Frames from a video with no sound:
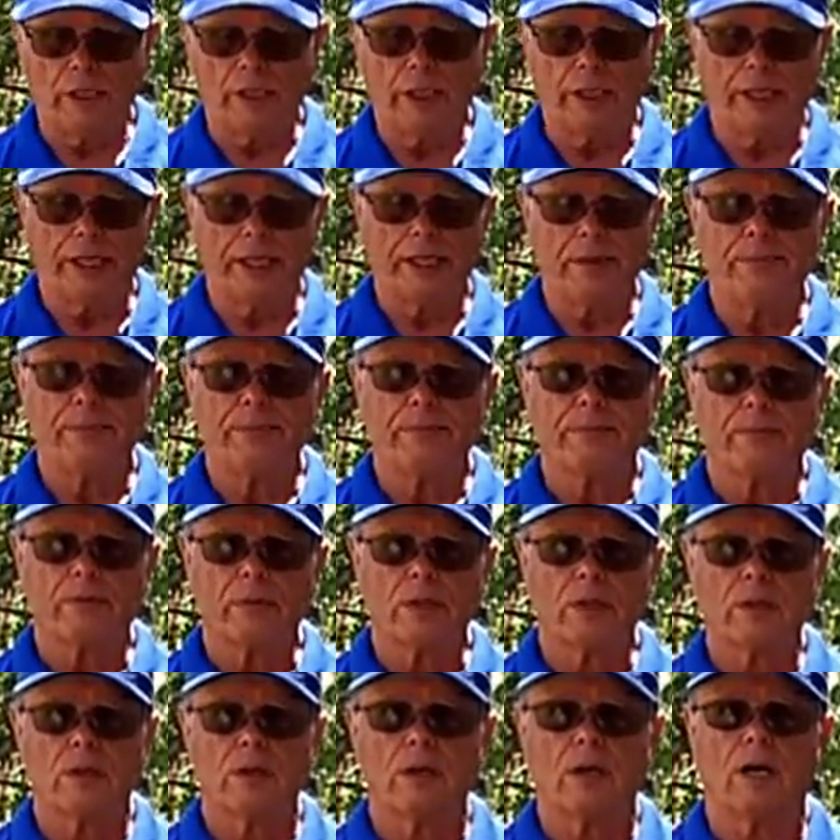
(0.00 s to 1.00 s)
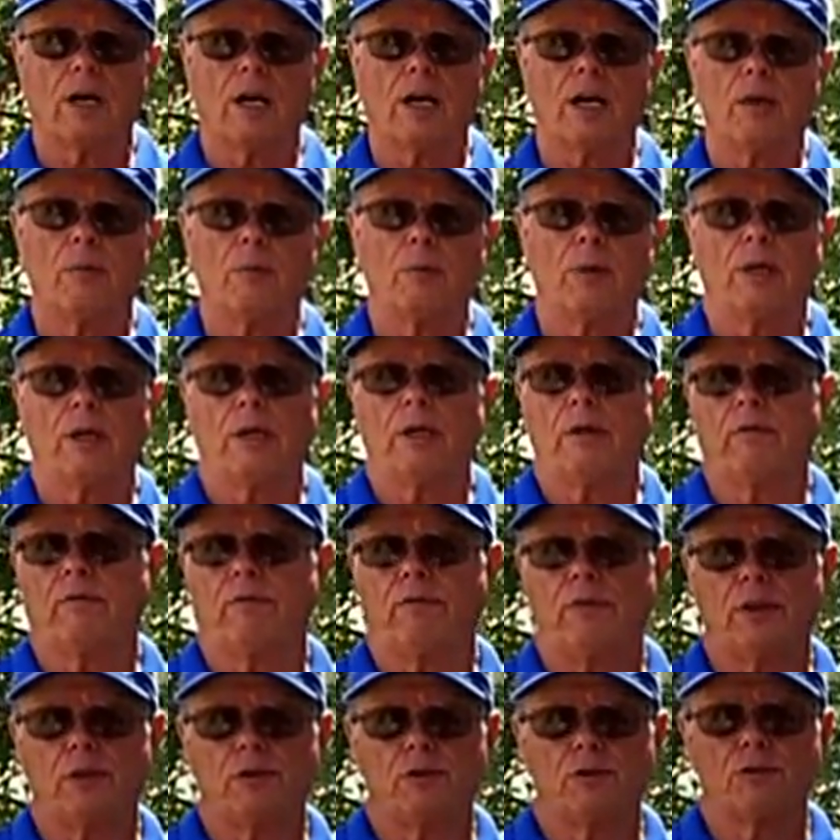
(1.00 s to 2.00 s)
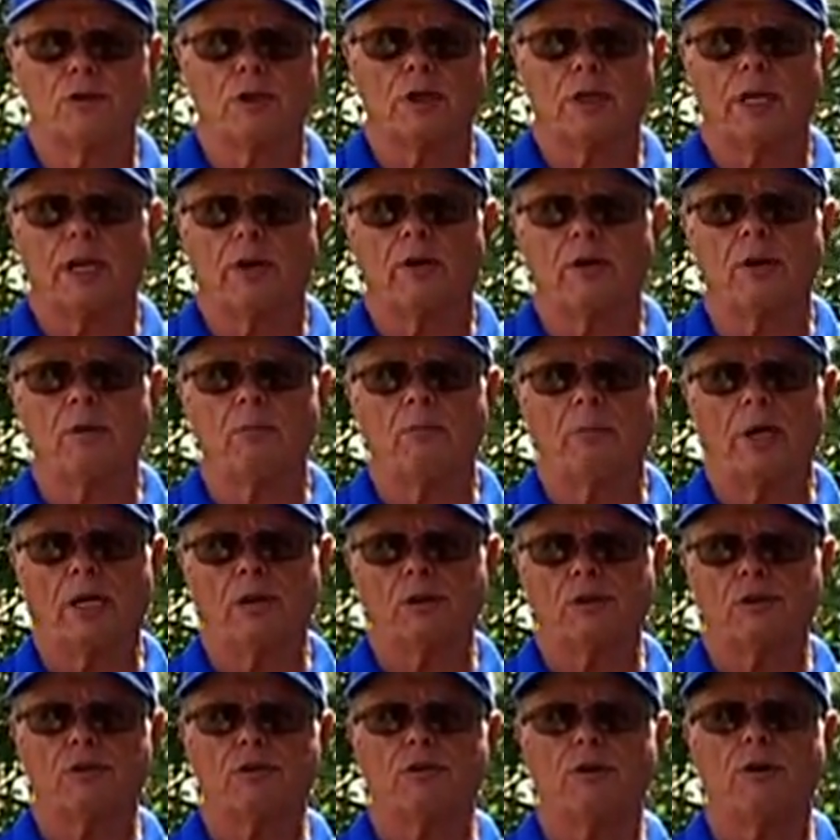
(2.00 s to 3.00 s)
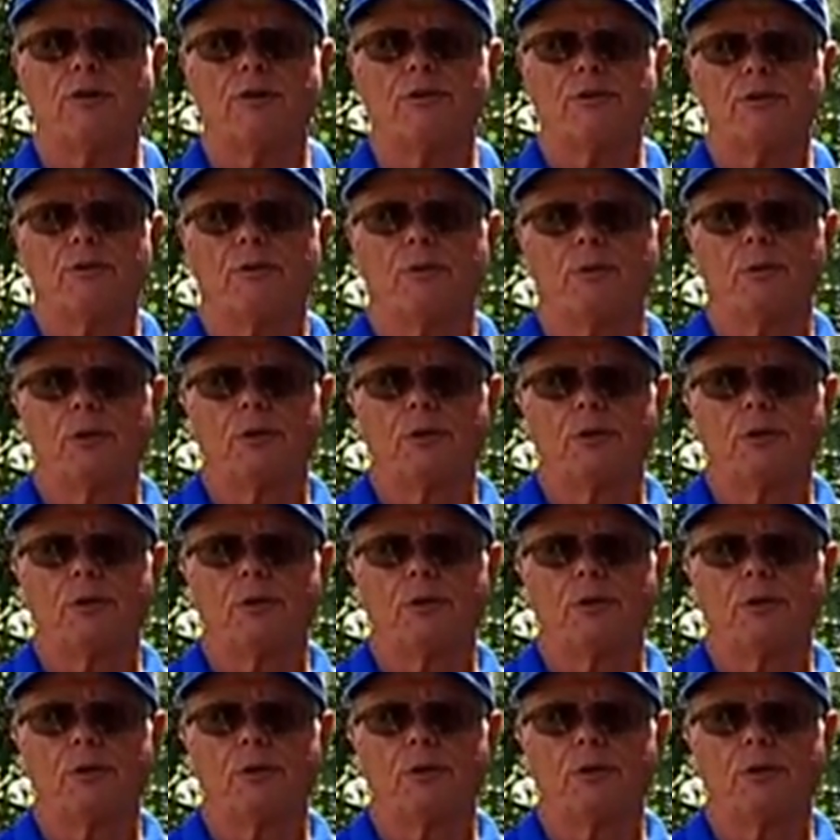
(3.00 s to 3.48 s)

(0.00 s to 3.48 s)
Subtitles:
Lee. I'm a Ventura County Master Gardener